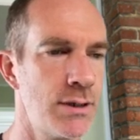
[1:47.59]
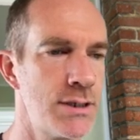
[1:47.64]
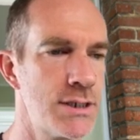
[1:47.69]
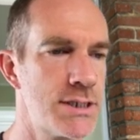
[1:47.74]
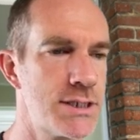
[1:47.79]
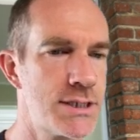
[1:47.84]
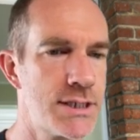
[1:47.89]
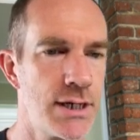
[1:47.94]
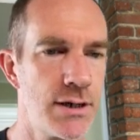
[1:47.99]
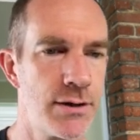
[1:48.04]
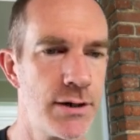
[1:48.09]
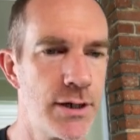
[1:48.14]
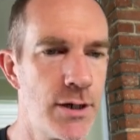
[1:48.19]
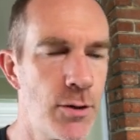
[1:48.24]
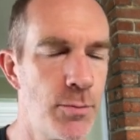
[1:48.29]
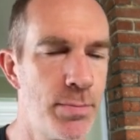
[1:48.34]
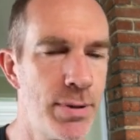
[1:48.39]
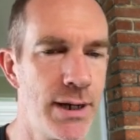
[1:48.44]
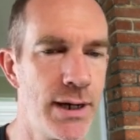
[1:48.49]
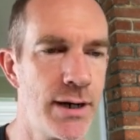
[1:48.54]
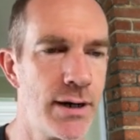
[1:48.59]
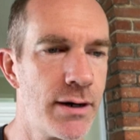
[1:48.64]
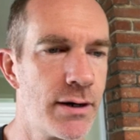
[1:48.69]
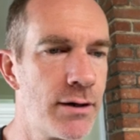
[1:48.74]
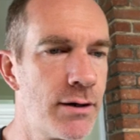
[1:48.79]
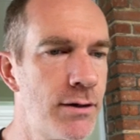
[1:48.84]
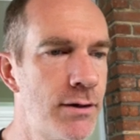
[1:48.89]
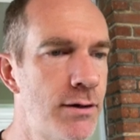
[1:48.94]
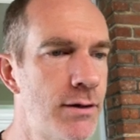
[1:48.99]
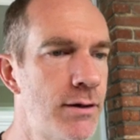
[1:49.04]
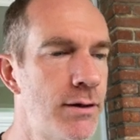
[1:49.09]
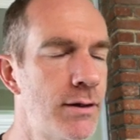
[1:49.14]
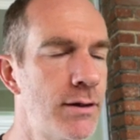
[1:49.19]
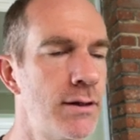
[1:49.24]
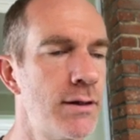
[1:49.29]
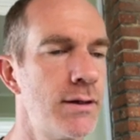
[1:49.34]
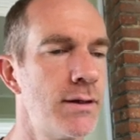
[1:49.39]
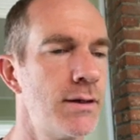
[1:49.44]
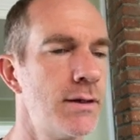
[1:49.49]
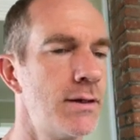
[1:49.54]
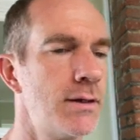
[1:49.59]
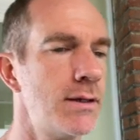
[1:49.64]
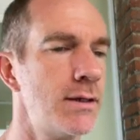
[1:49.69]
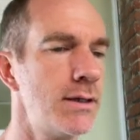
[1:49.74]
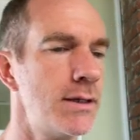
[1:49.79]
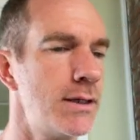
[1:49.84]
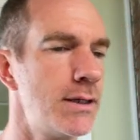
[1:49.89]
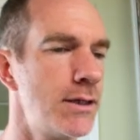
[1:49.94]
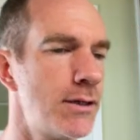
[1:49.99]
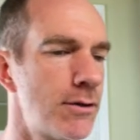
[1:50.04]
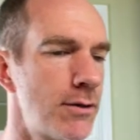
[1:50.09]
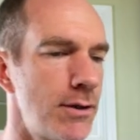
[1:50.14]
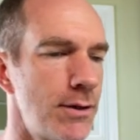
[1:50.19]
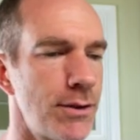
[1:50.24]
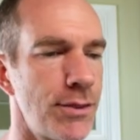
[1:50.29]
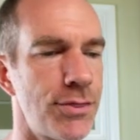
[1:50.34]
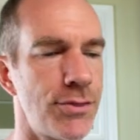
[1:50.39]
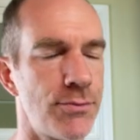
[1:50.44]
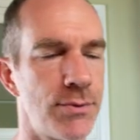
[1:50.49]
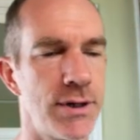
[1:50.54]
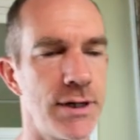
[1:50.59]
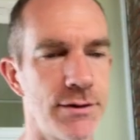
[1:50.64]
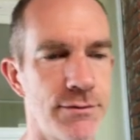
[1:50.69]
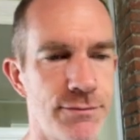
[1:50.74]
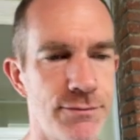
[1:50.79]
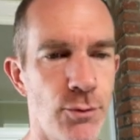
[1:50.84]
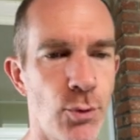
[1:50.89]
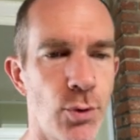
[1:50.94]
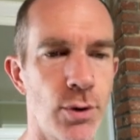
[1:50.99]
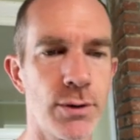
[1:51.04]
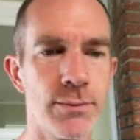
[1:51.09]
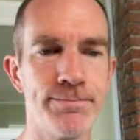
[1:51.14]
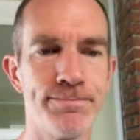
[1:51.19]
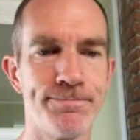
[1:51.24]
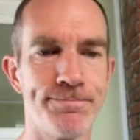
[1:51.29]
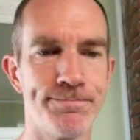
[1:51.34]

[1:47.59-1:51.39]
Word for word: stereo pair here on three and four.